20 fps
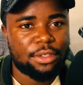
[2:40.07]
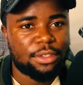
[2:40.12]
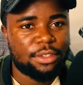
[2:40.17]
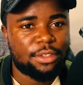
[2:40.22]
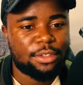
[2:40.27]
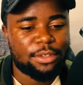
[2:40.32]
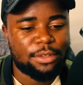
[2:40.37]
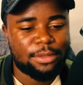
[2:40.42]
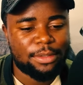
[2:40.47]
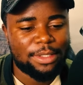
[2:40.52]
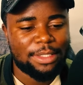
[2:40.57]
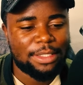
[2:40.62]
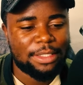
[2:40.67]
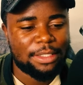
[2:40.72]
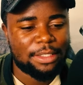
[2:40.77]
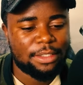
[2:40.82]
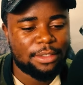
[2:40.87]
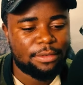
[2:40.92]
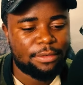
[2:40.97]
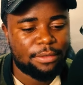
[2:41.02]
So this
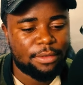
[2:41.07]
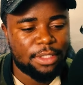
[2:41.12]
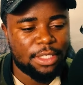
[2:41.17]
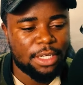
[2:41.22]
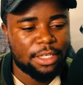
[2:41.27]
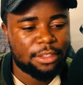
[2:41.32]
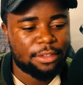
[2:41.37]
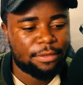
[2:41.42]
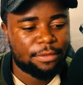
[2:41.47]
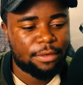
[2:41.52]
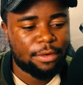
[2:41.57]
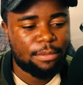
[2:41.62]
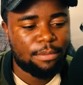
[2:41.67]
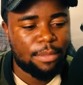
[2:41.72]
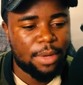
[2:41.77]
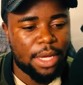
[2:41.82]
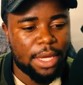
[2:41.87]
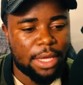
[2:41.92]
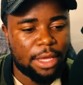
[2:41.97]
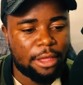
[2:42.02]
is just from
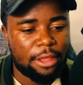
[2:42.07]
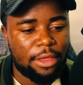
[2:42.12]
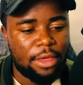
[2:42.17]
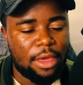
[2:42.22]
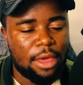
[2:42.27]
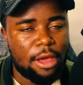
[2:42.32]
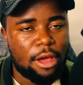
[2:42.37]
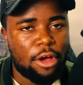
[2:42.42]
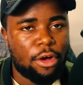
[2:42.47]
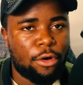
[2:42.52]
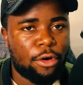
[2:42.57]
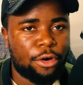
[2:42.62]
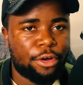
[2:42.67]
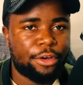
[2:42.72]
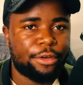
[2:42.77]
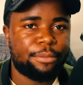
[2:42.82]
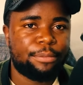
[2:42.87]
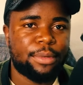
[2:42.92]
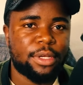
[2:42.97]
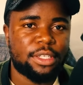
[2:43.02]
my
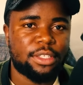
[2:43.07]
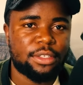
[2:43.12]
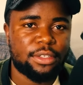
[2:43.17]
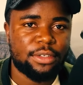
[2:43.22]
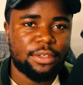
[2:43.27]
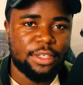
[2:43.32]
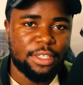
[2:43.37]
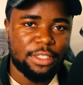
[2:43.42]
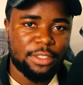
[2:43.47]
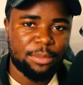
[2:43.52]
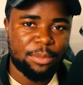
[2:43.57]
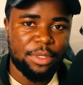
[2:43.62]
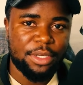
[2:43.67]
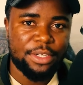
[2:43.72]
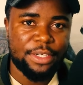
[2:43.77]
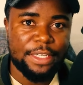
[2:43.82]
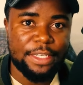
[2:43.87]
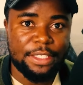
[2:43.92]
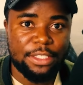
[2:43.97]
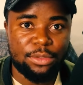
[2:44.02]
own personal
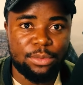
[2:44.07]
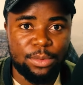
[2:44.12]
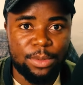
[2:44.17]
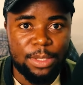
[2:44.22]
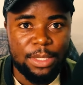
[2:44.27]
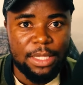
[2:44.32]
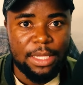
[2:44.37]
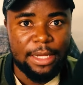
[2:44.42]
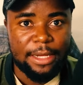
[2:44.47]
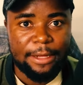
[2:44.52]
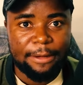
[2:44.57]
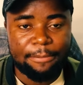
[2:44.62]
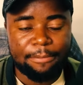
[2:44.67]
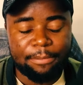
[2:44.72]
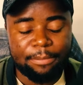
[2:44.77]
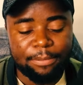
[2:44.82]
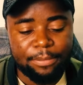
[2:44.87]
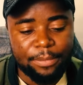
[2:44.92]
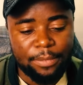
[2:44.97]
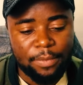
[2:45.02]
experience with um,